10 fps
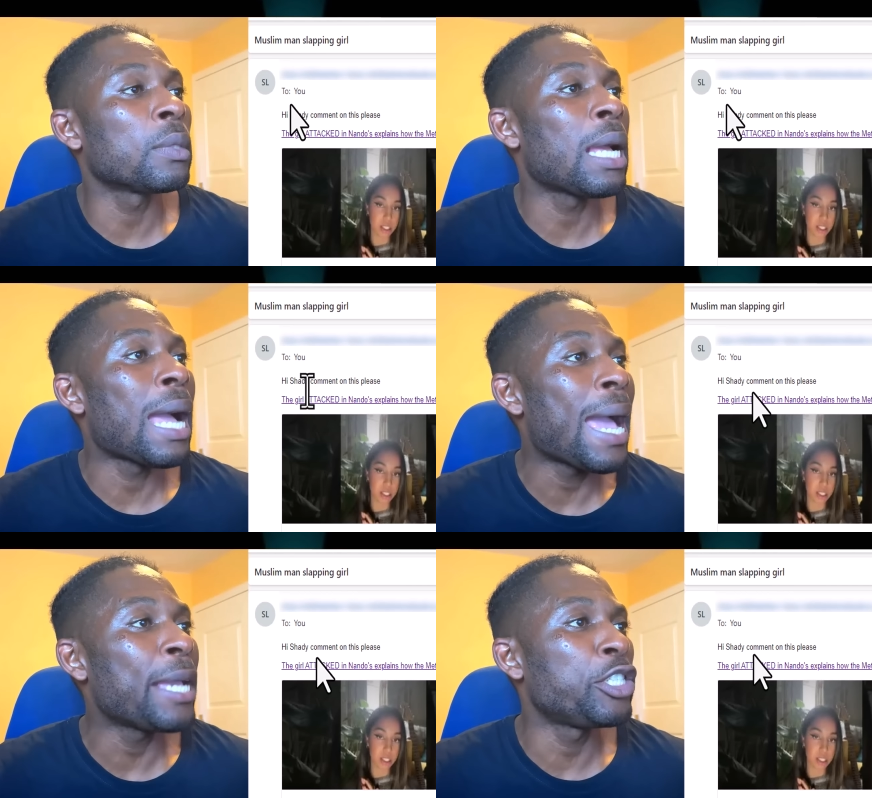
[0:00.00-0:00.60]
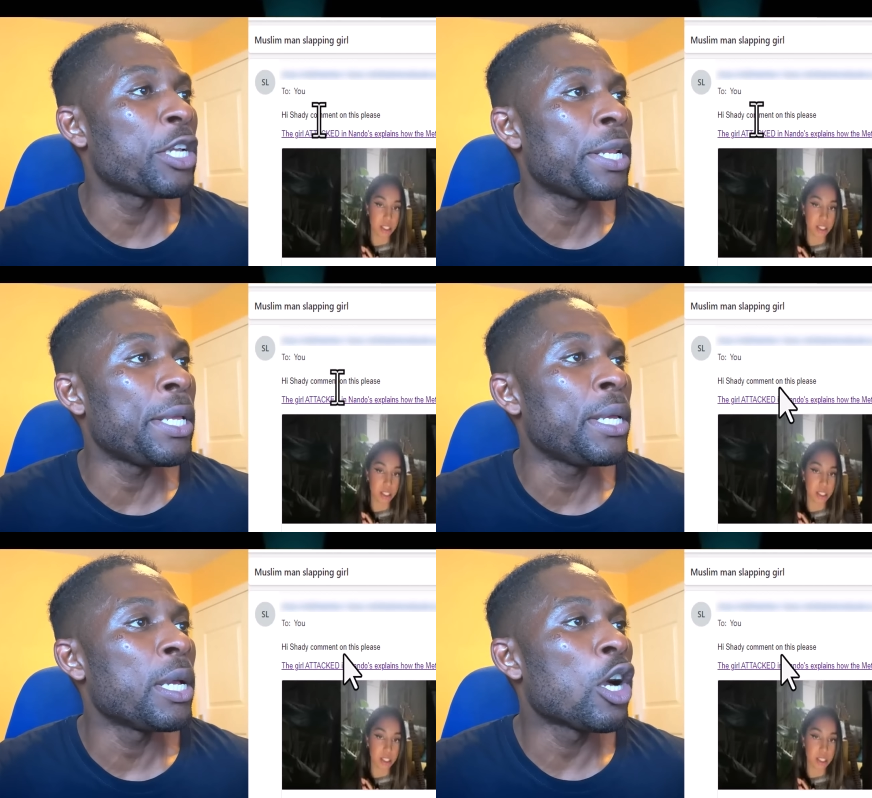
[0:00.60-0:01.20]
Speaker 1: hi
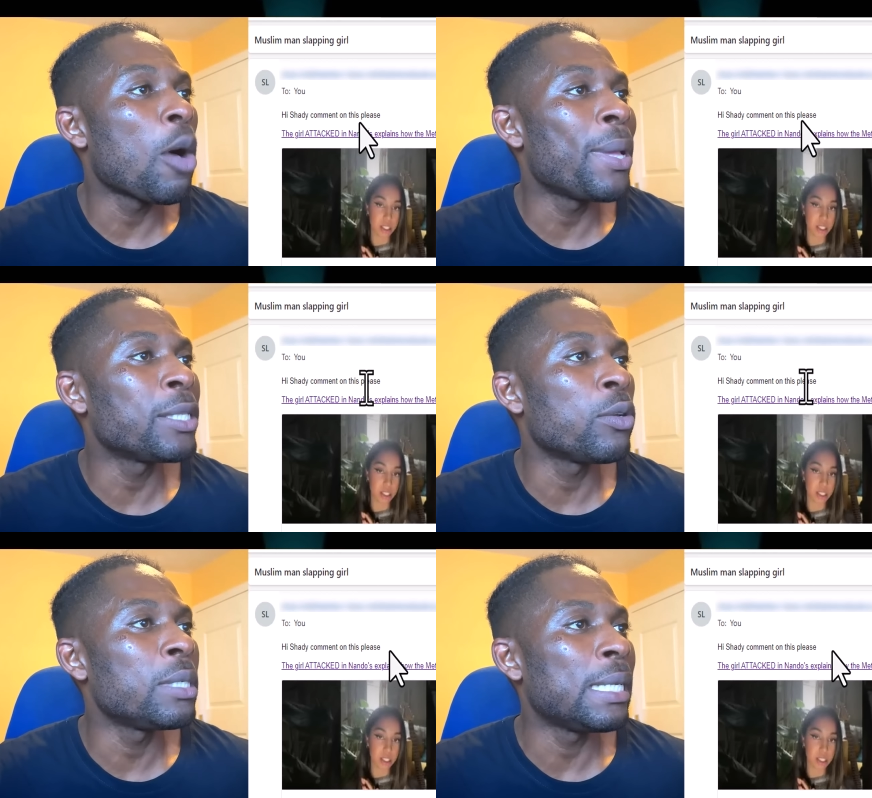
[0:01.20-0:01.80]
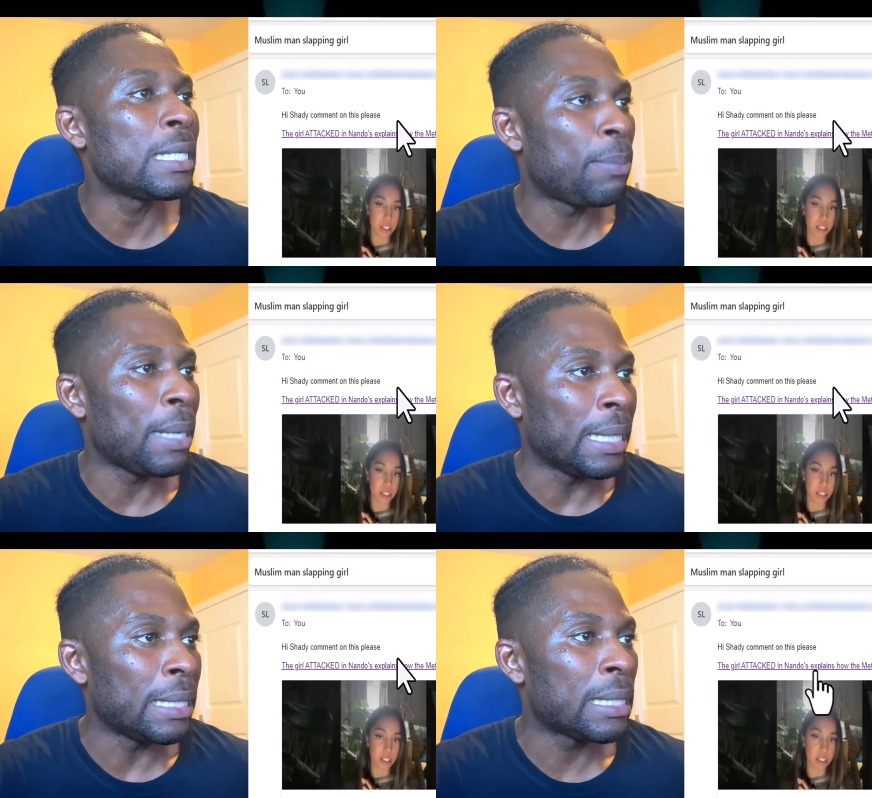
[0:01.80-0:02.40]
shady comment on this
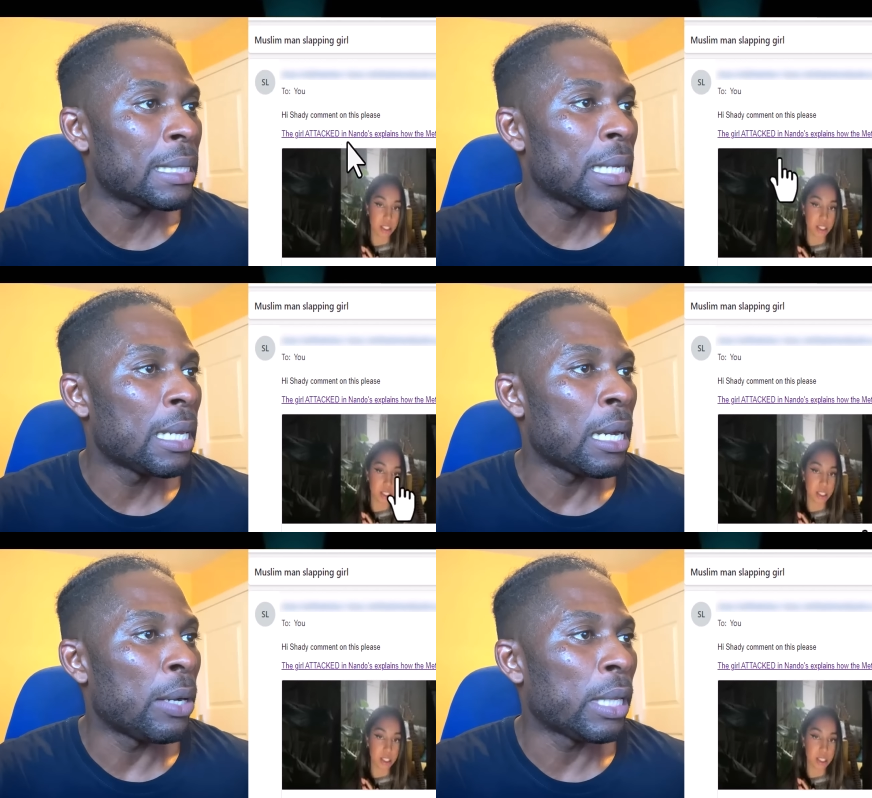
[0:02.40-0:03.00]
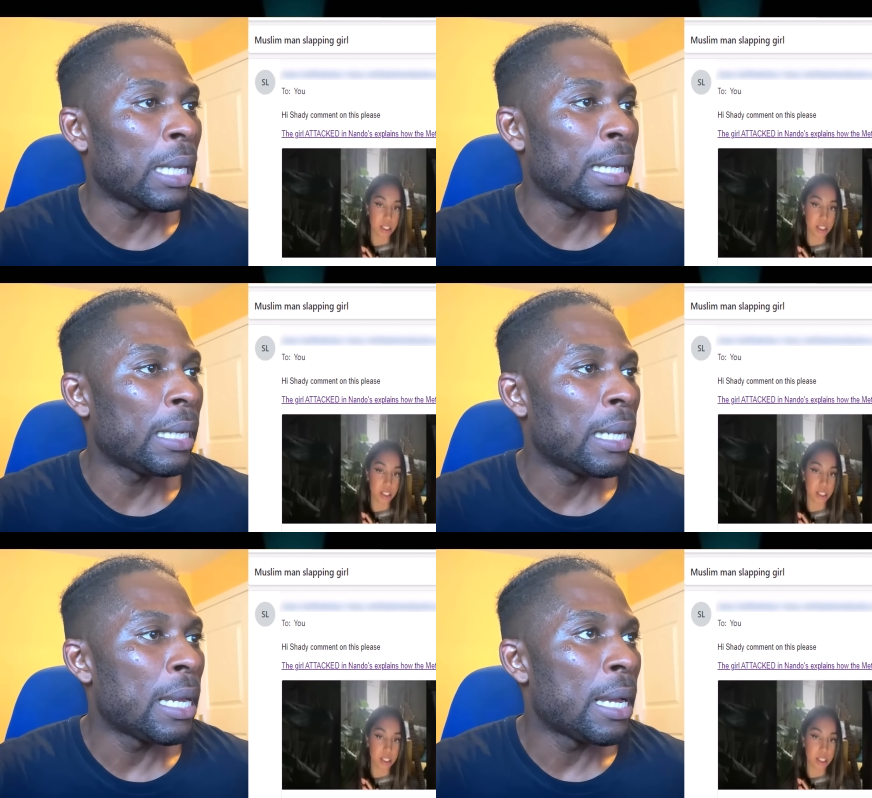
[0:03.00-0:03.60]
please okay
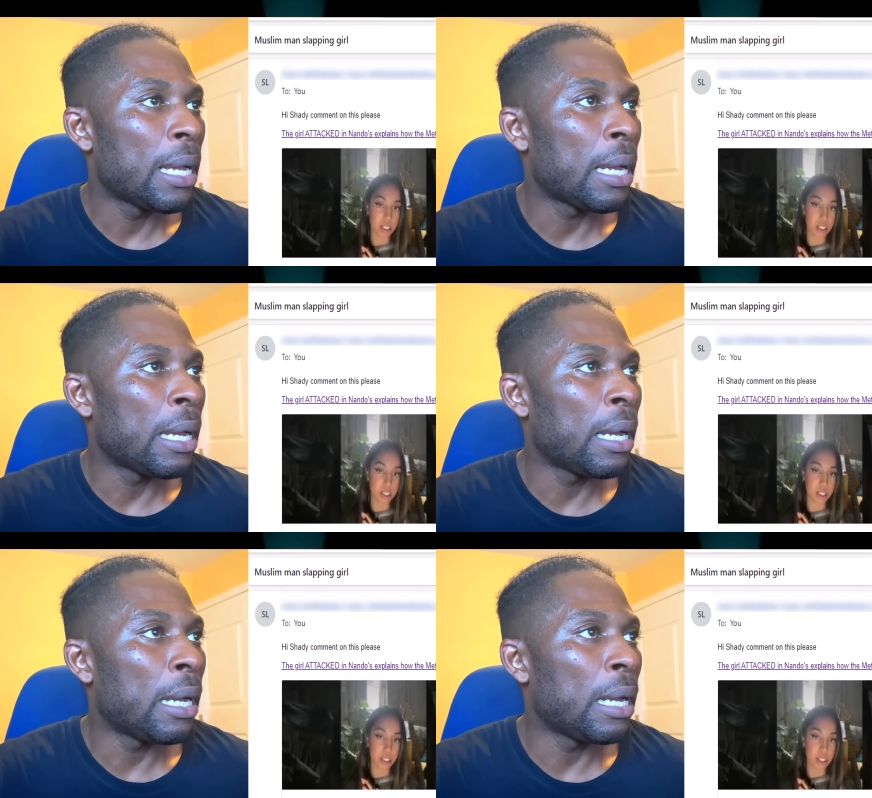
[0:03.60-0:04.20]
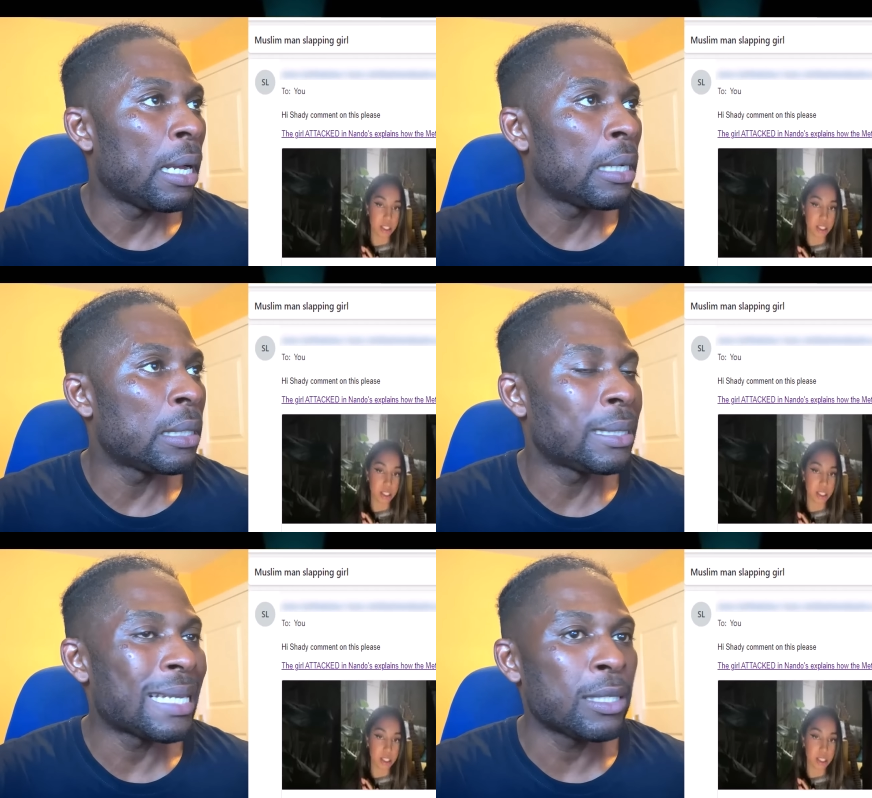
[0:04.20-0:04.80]
uh the
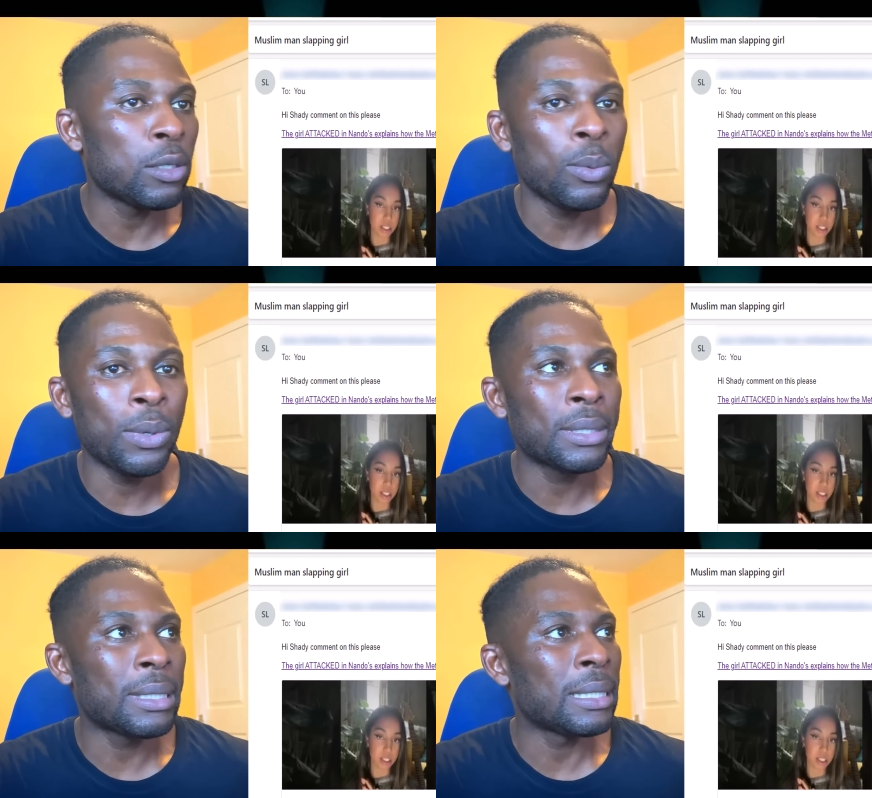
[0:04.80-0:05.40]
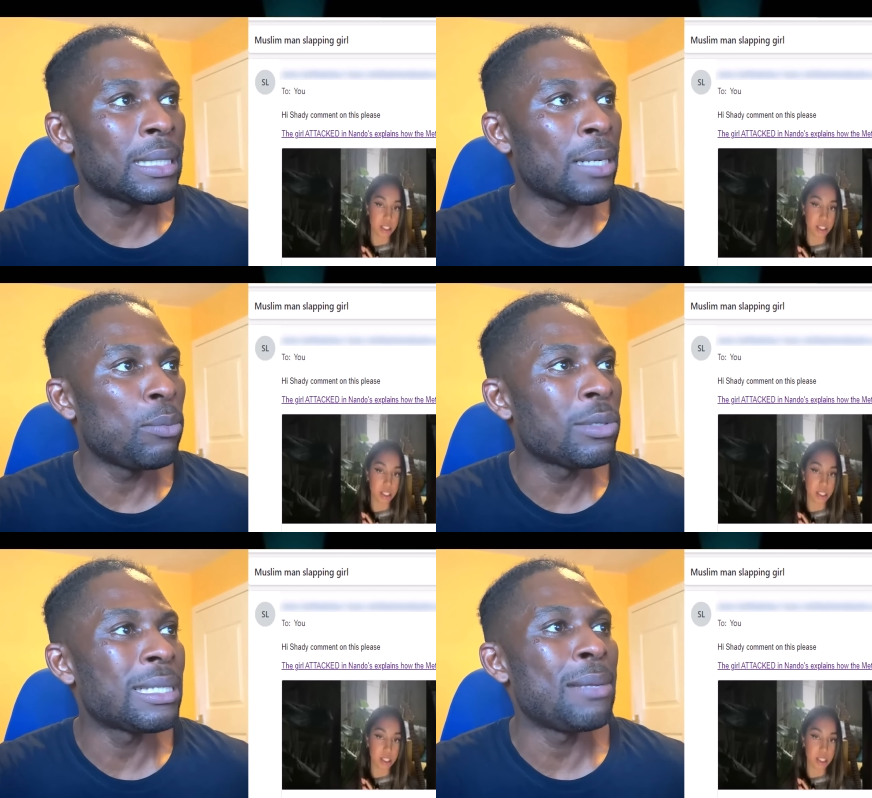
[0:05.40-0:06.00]
title was he said
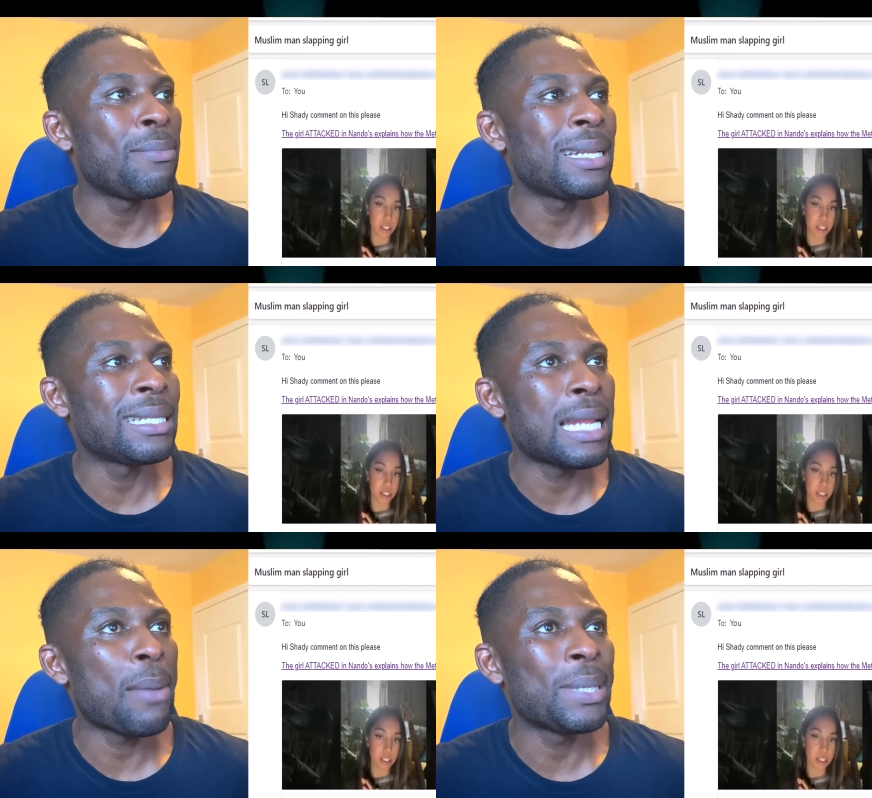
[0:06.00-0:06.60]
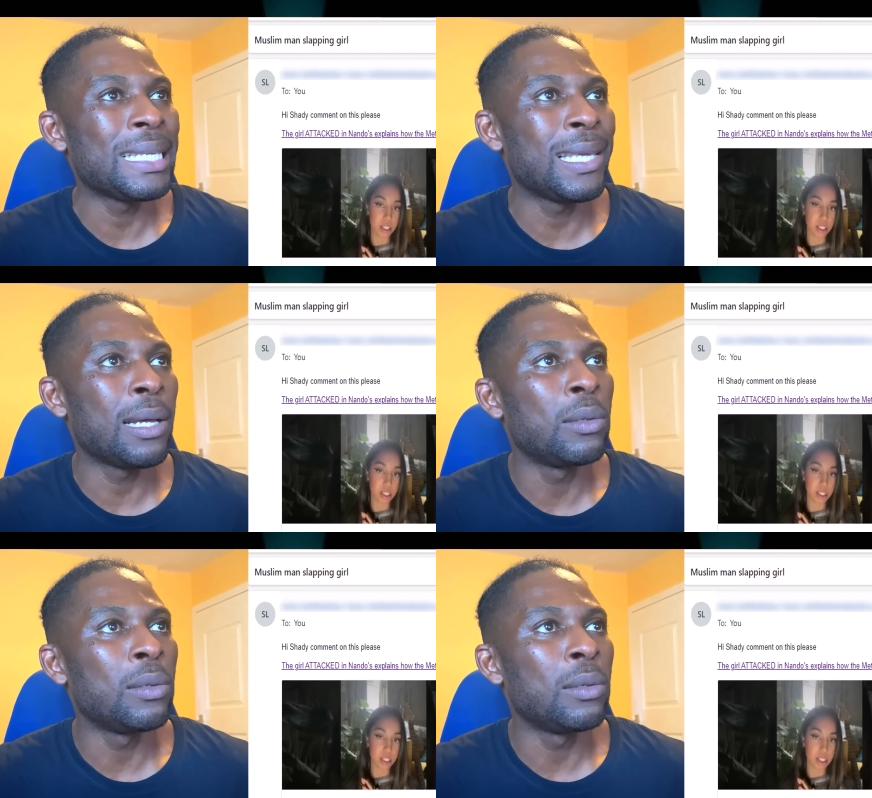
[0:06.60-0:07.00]
muslim man slapping girl